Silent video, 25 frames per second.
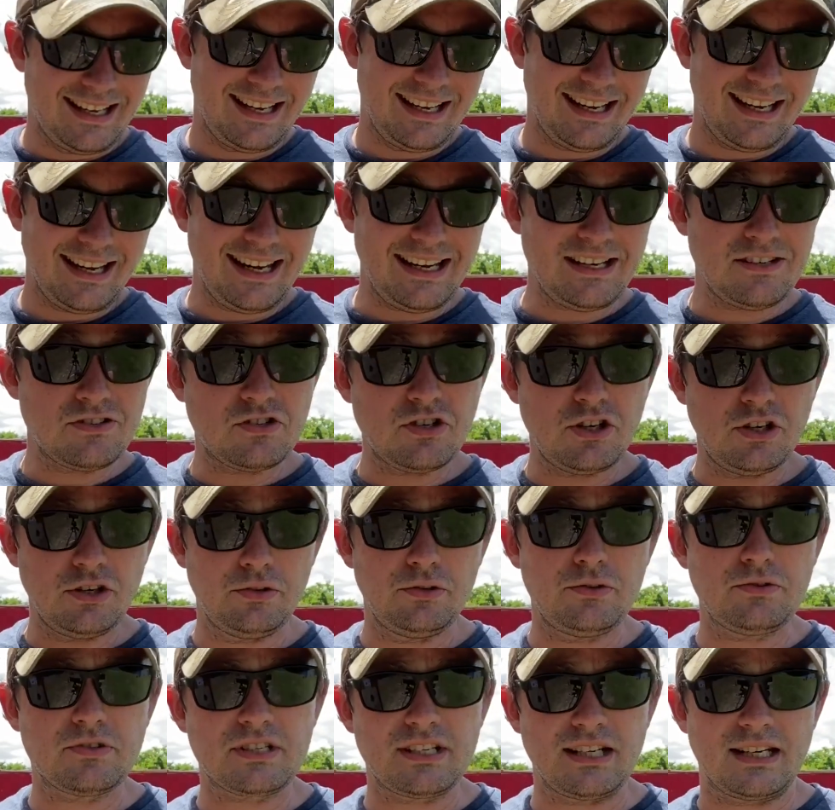in
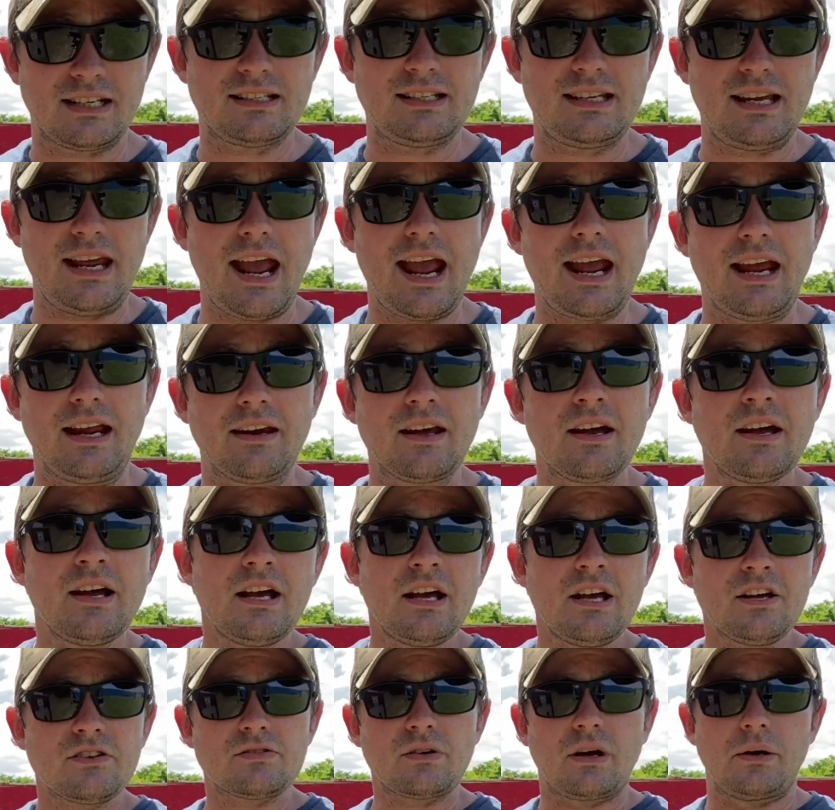268.
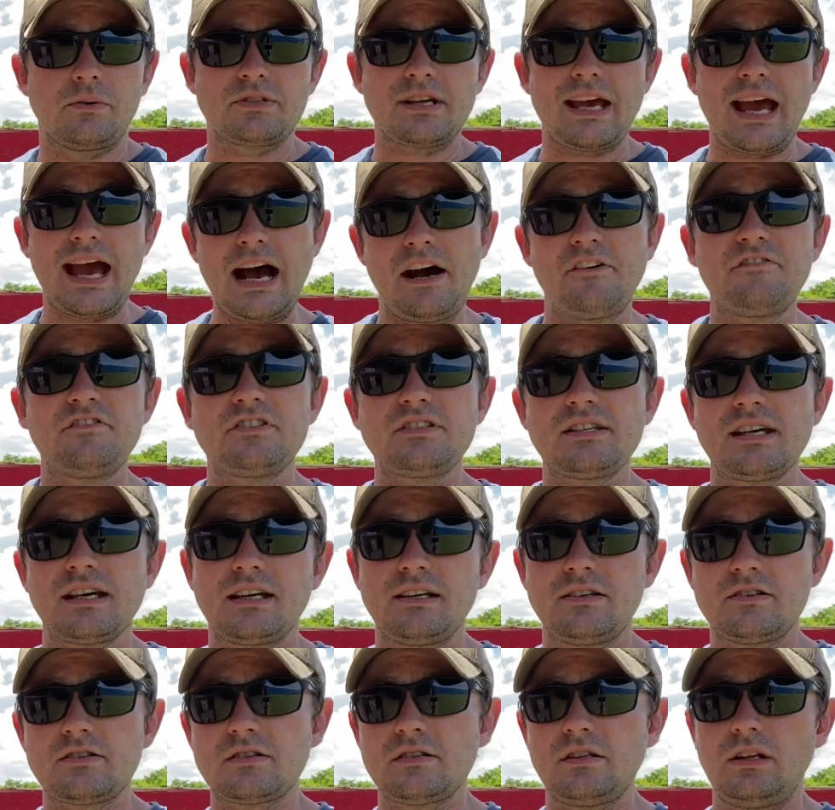So I was a half a second
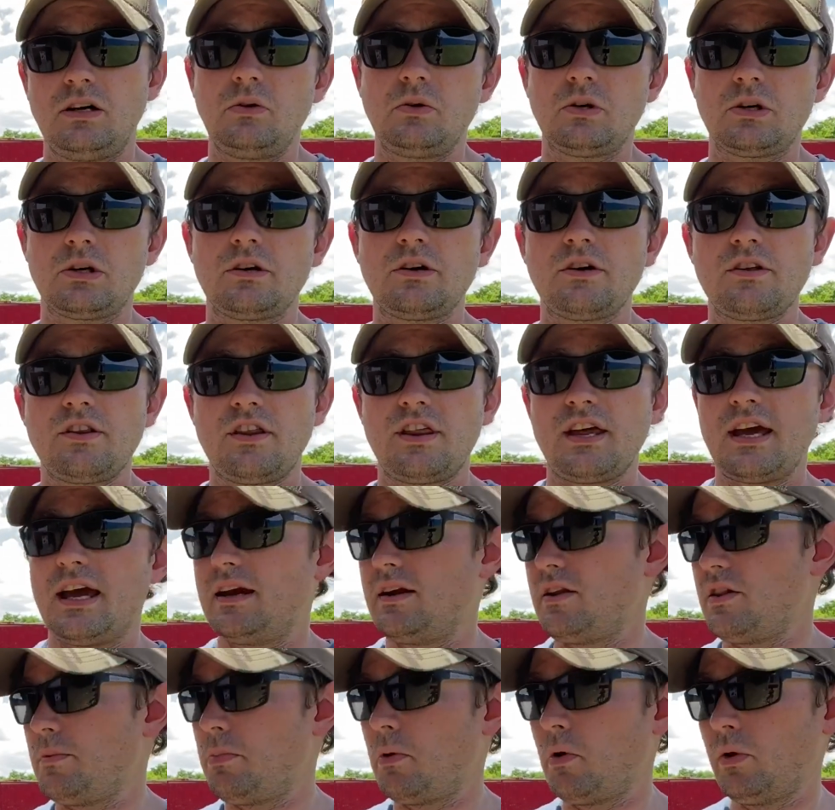slower than
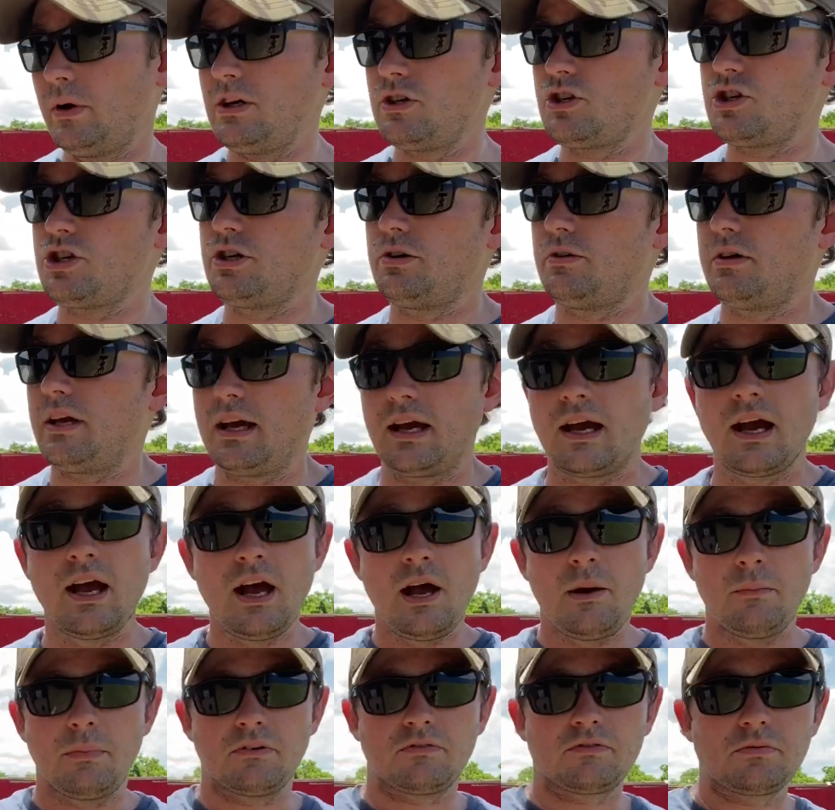the point shooting.
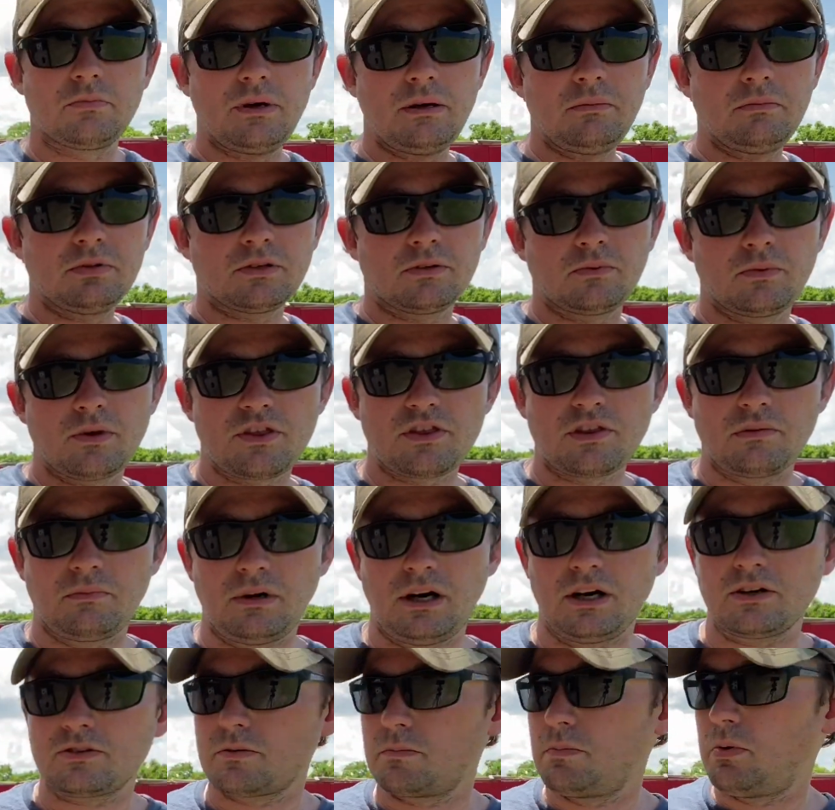But remember, with the
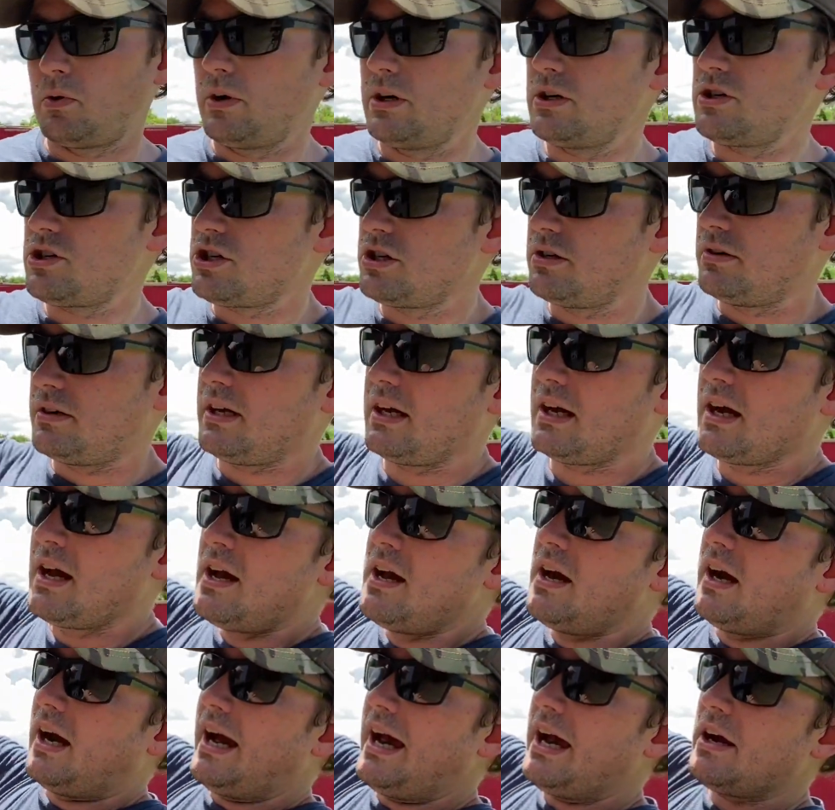modern point shooting,
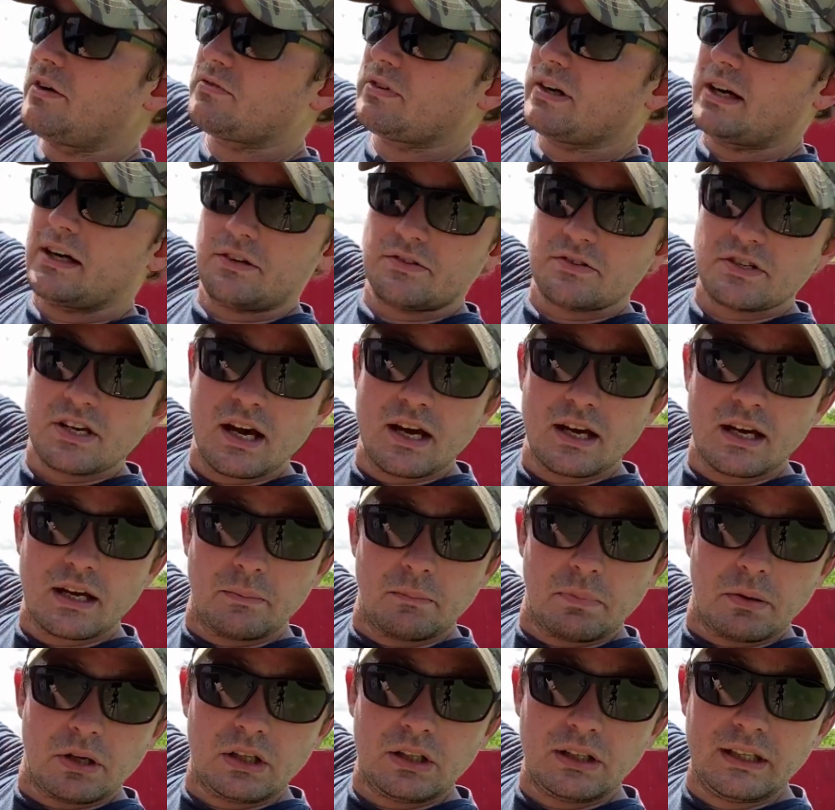I had rounds
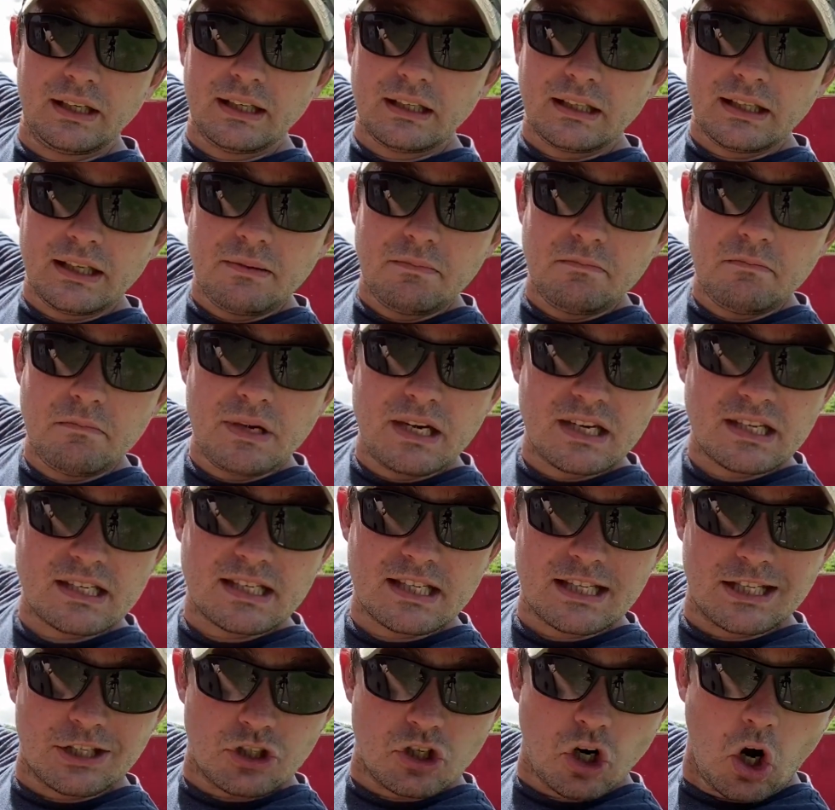completely miss
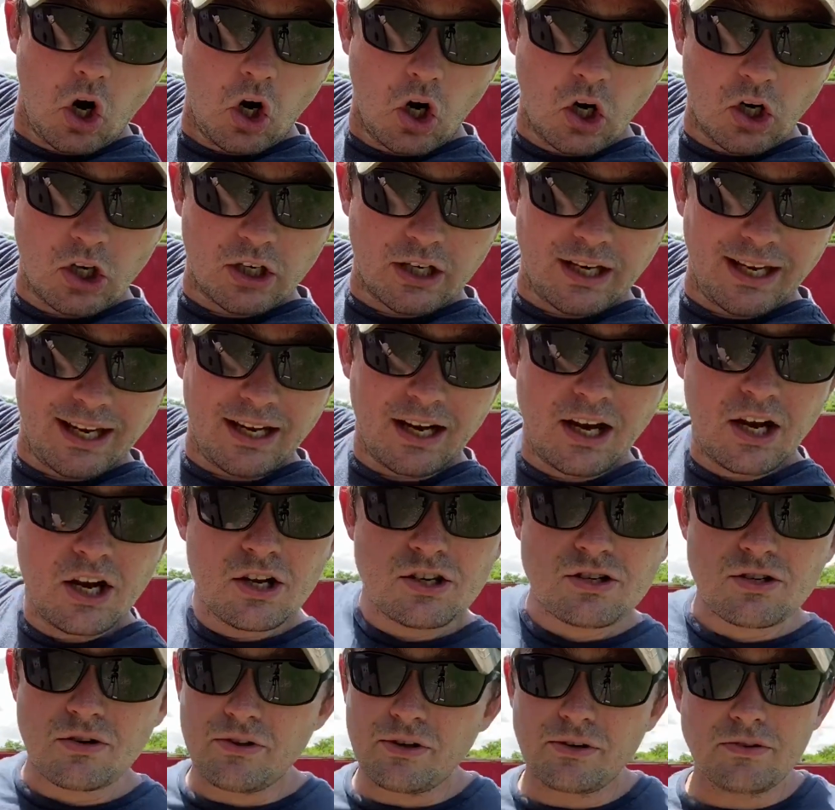the target.
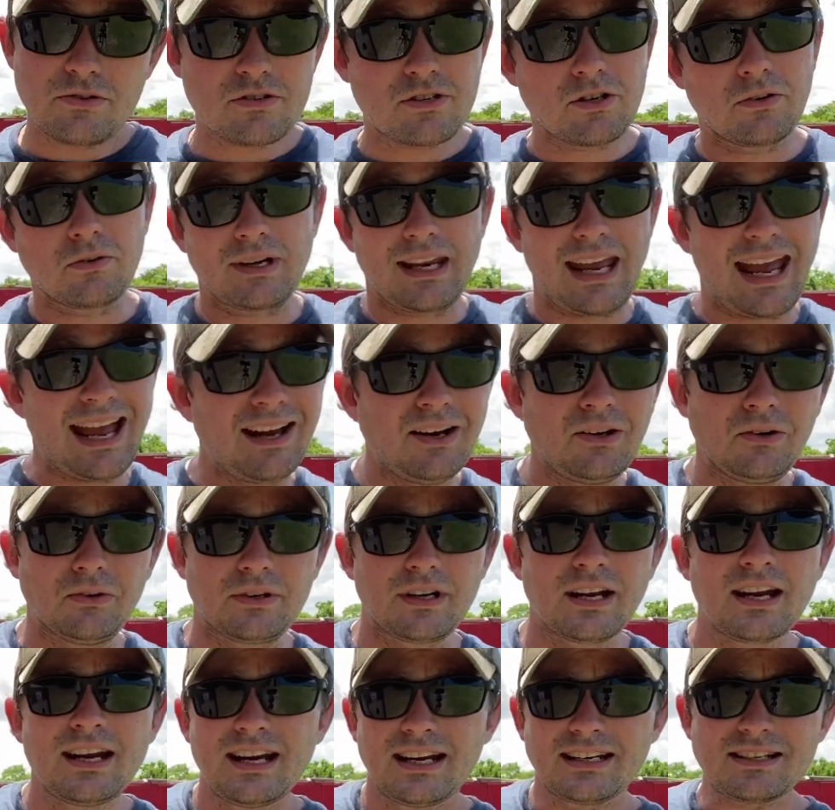So those don't count.
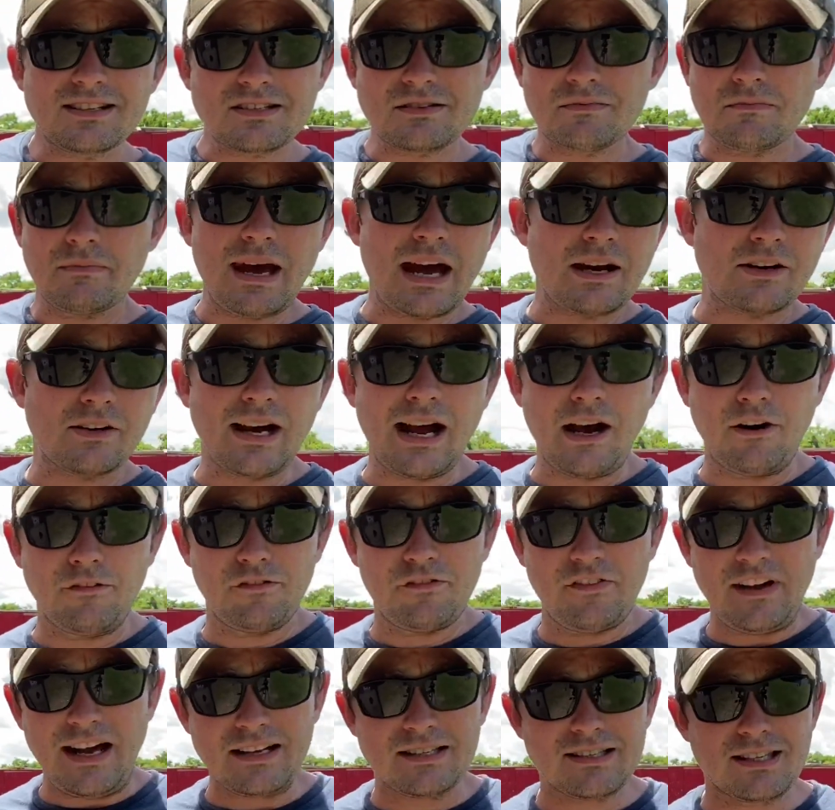It doesn't matter how
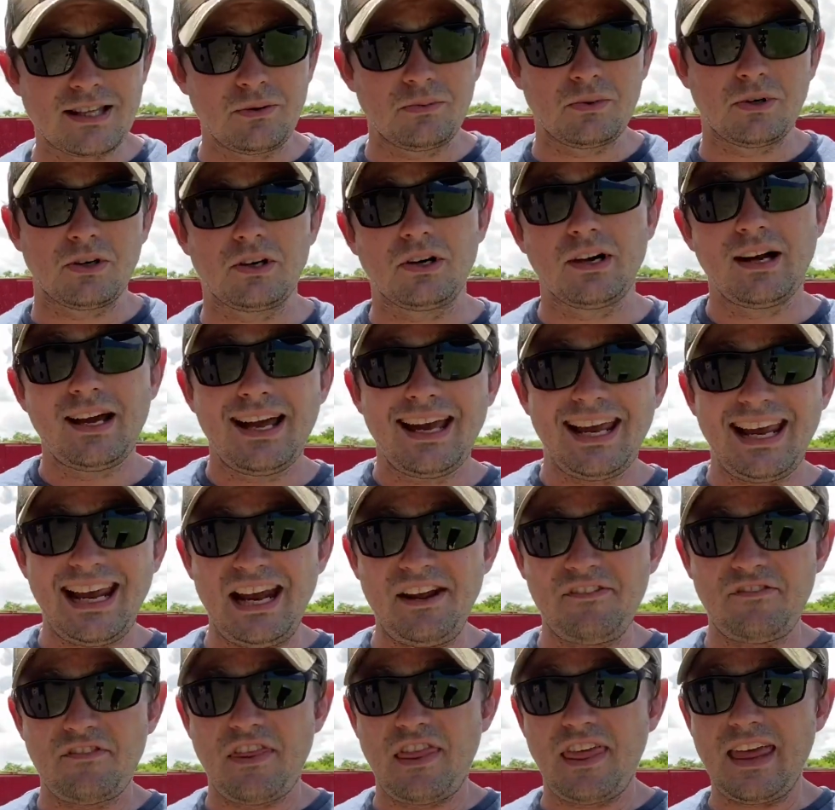fast they were
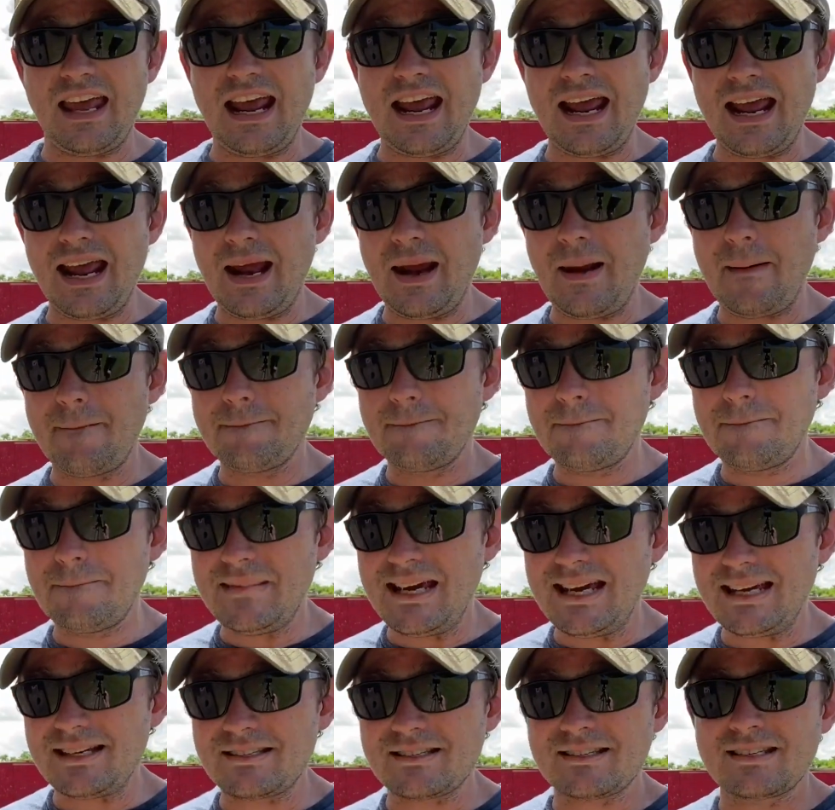if they
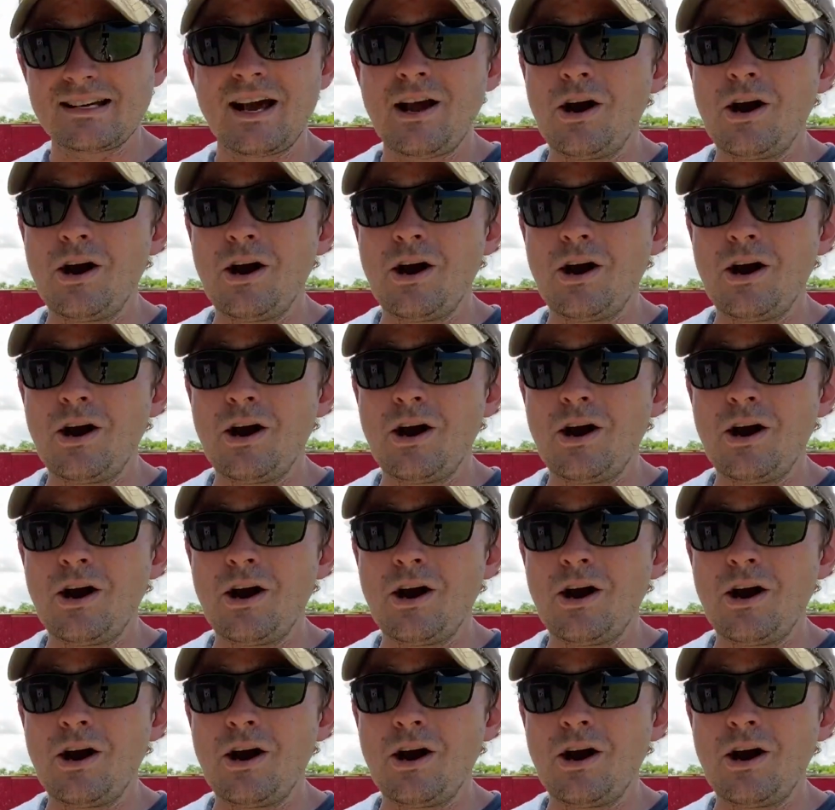miss.